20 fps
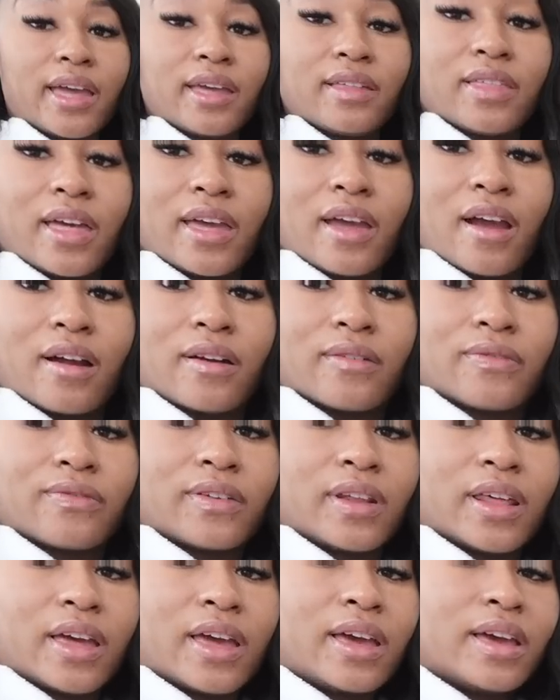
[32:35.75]
They are
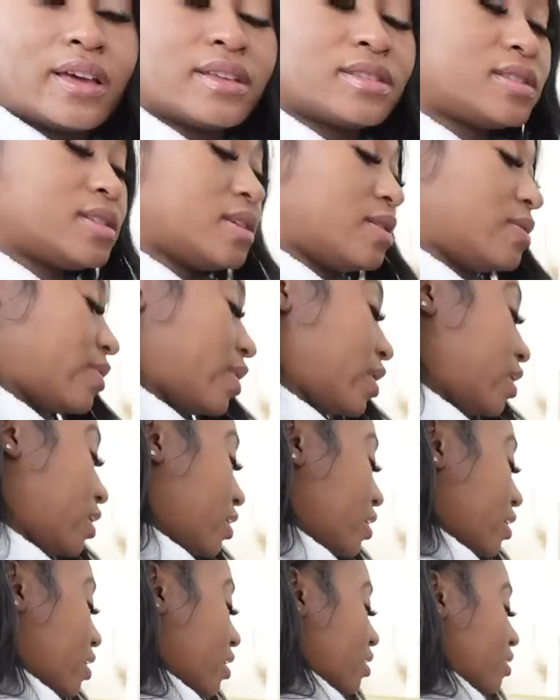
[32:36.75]
flat and ready
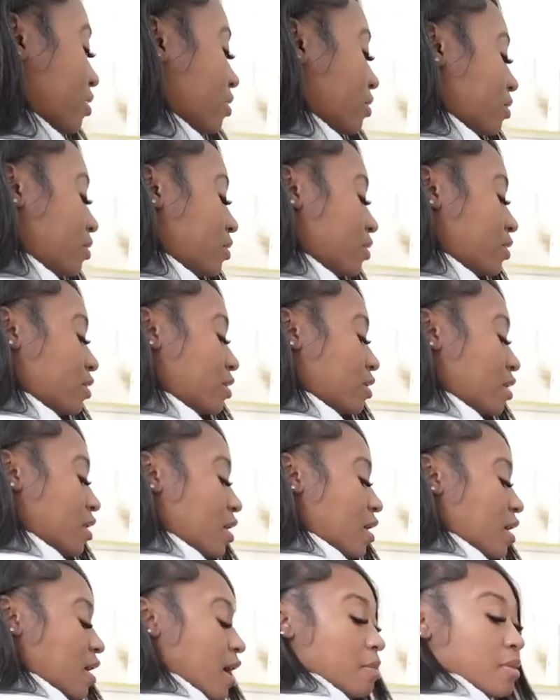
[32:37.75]
to go.
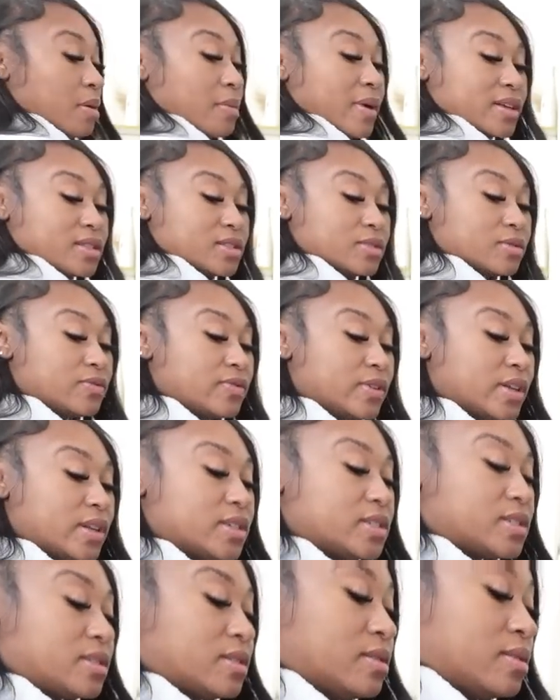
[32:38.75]
I'm about to
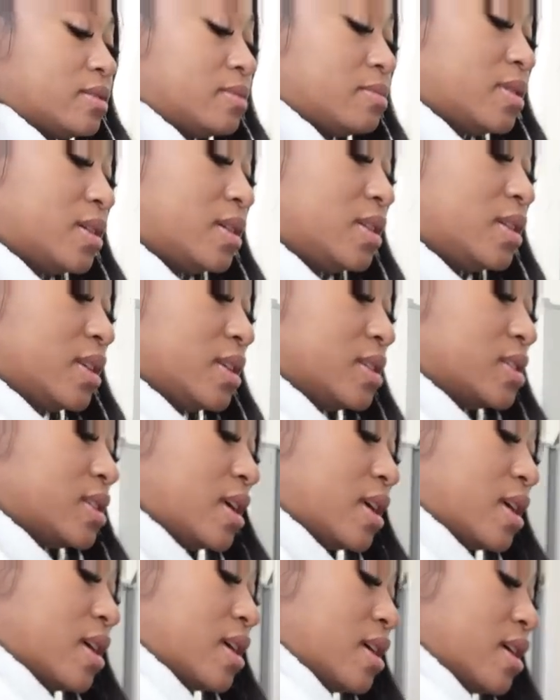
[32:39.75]
finish up these
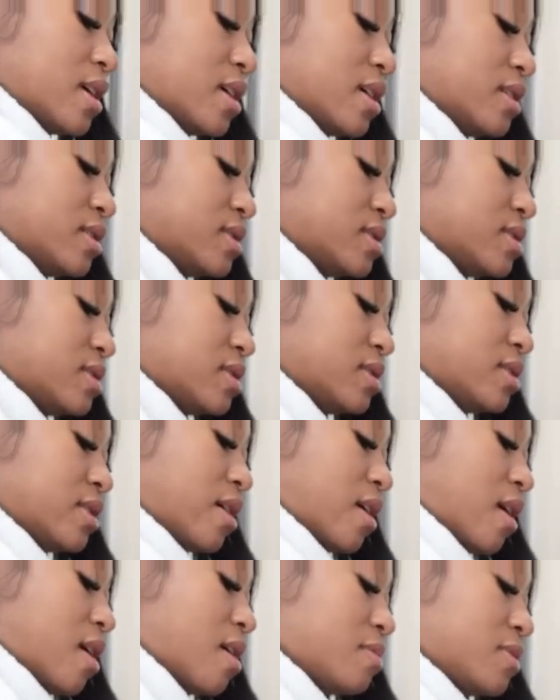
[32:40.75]
eggs.
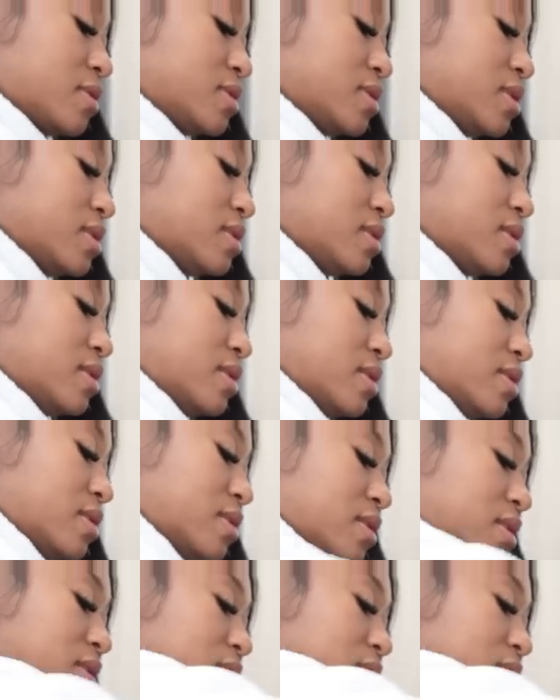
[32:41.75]
They're almost done.